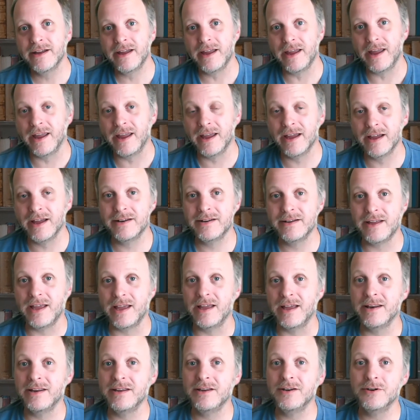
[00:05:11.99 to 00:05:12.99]
and
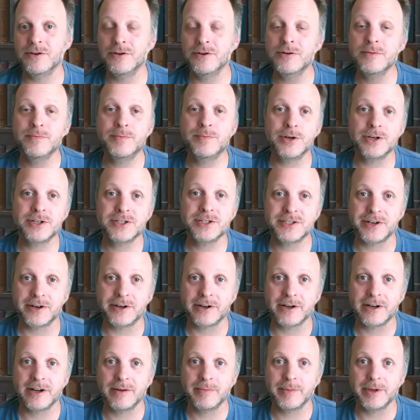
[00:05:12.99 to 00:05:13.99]
any new books that are
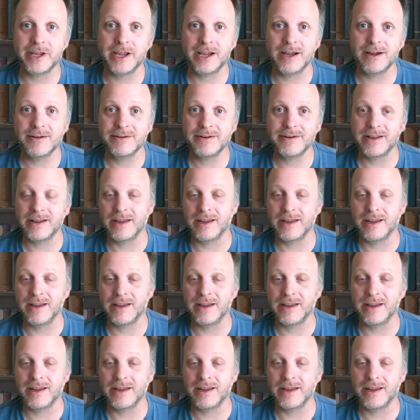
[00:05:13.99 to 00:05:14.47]
coming out.